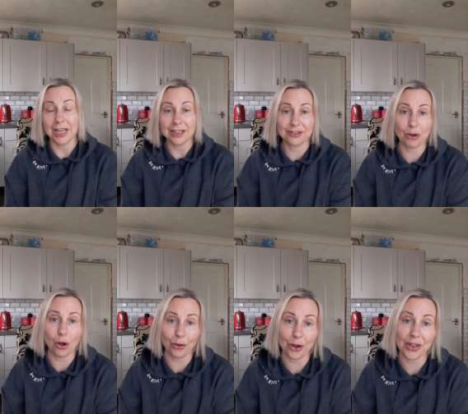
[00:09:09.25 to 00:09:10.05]
So
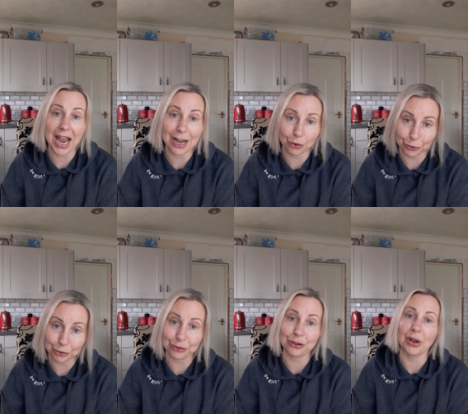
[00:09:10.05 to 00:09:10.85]
although they are good,
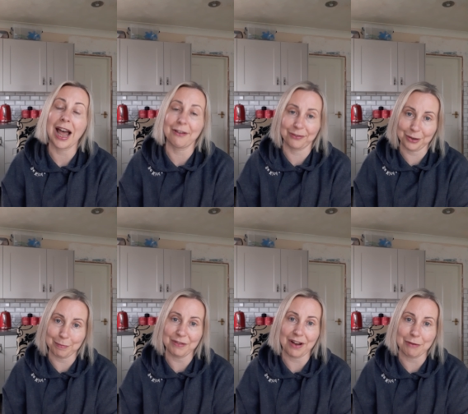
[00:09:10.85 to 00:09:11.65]
you still have to
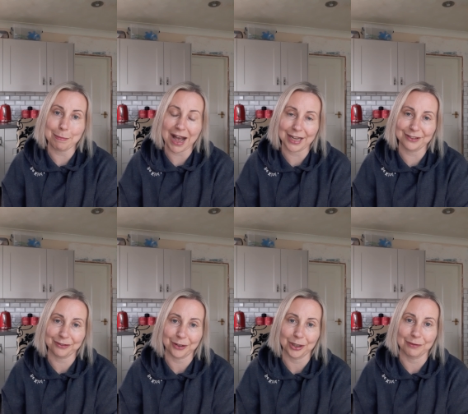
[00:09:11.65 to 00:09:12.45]
be very
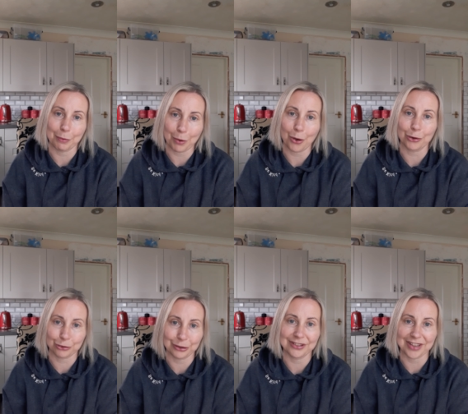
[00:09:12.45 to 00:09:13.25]
mindful of the
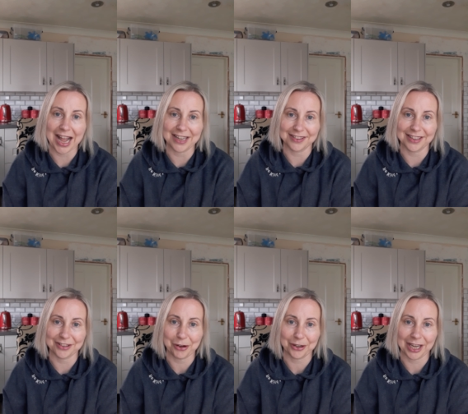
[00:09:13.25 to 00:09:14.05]
portion sizes.
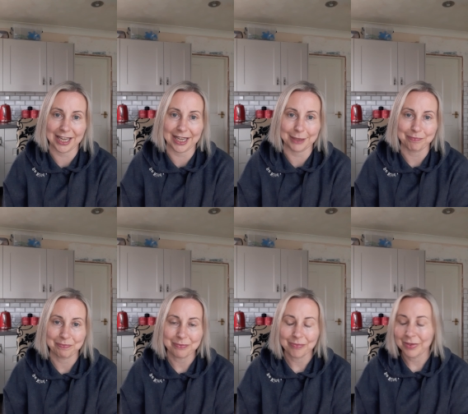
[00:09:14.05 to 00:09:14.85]
Okay,
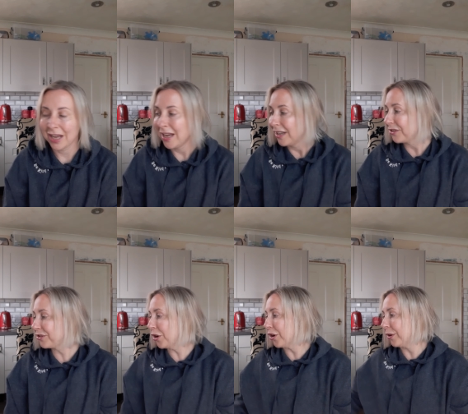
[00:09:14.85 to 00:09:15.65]

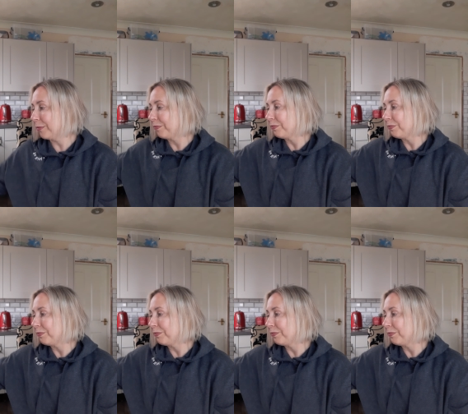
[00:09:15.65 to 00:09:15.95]
so